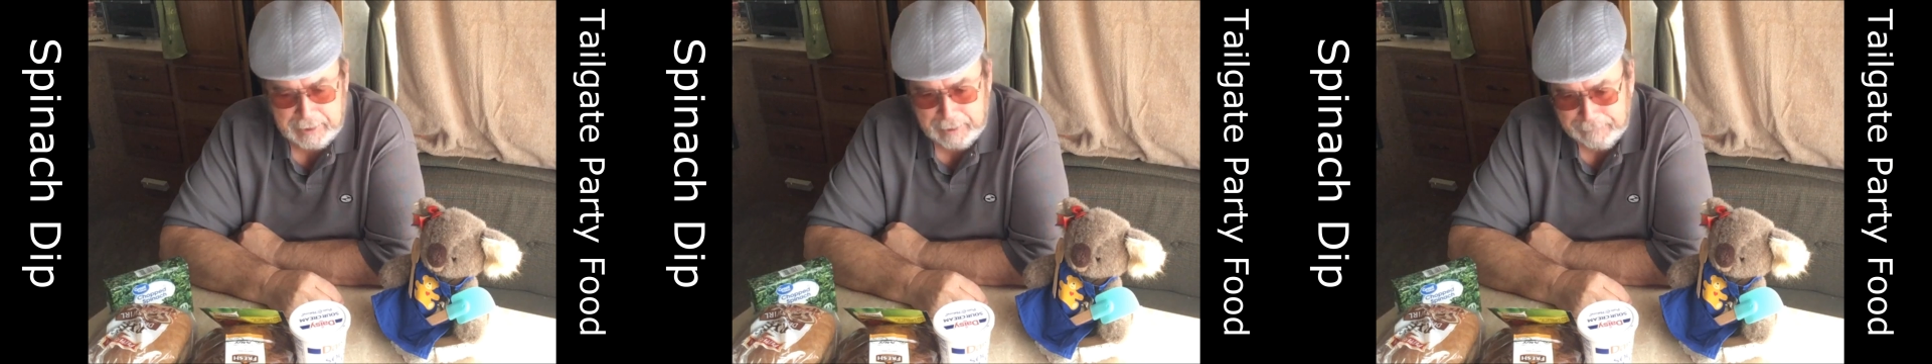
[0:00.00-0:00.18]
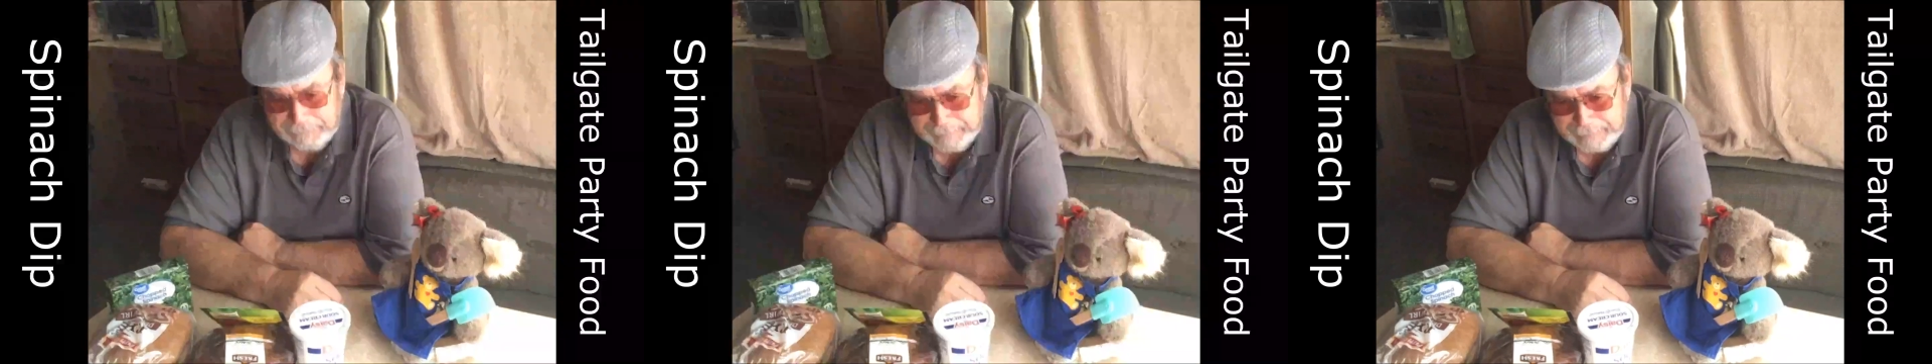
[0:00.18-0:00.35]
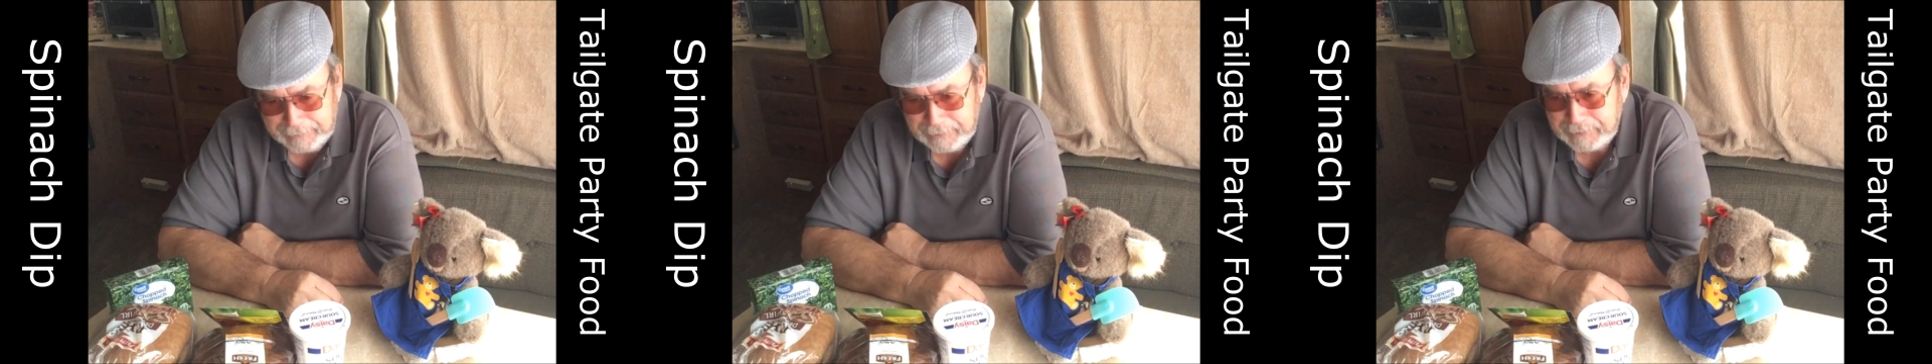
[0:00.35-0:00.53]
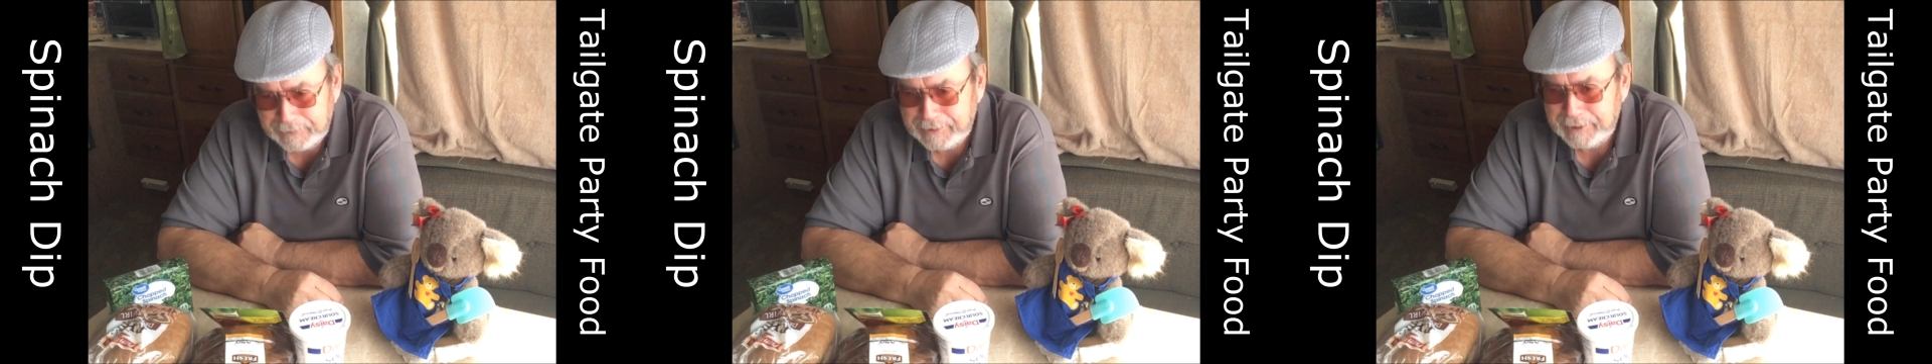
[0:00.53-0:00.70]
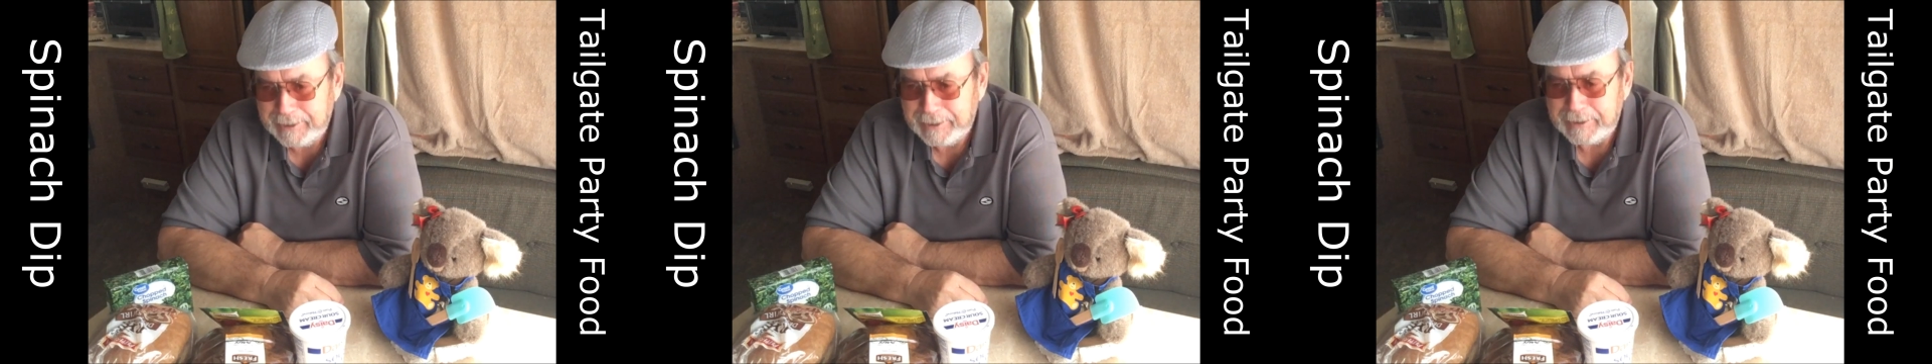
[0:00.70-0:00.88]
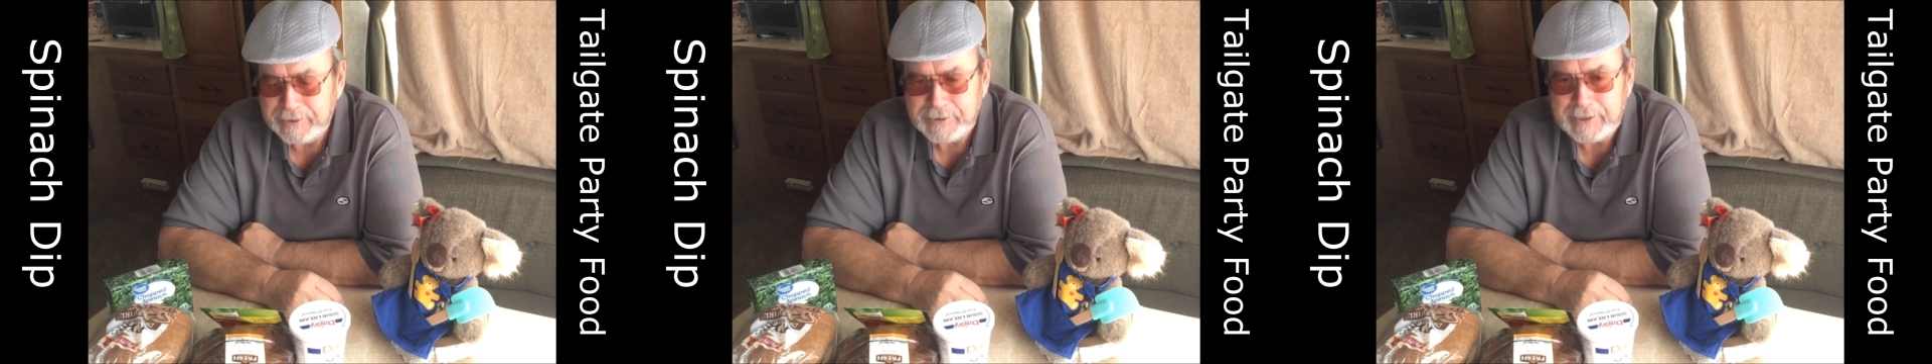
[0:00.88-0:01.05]
difficult
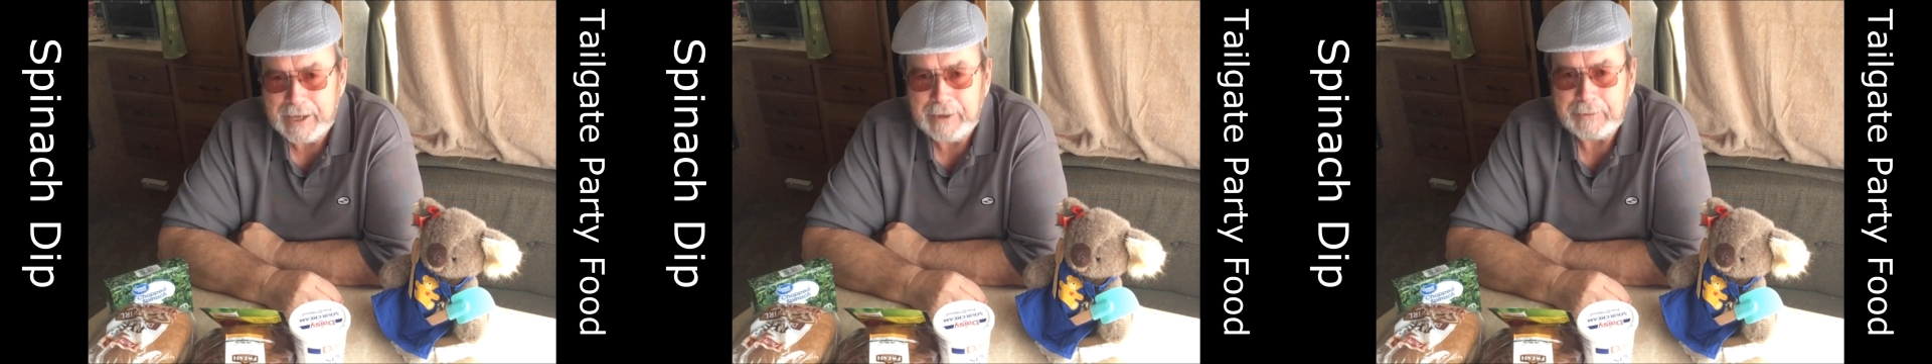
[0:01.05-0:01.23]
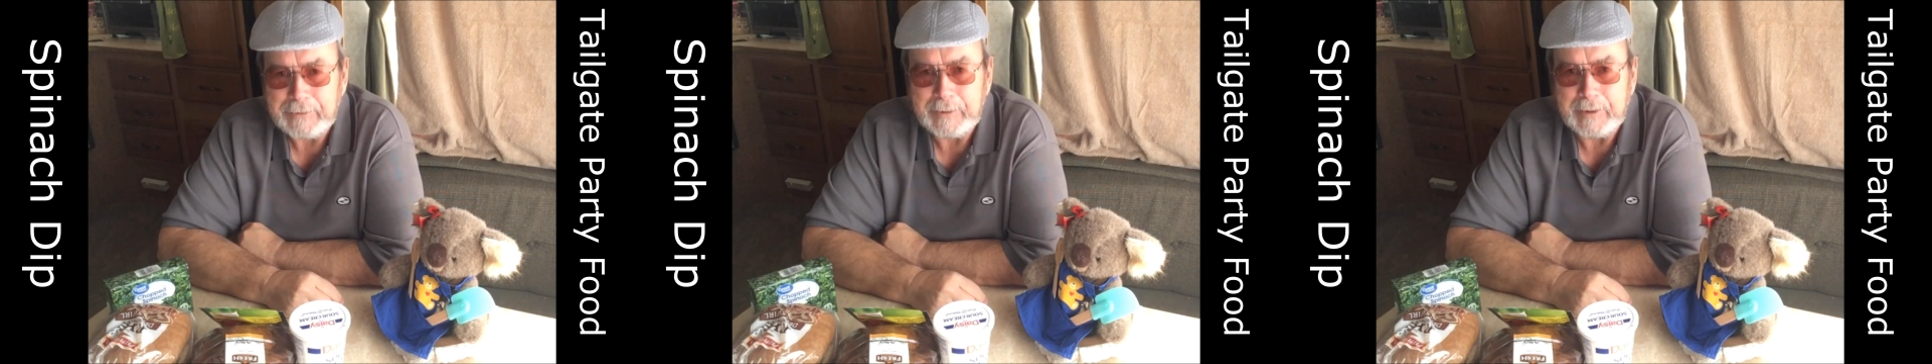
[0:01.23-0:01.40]
in the South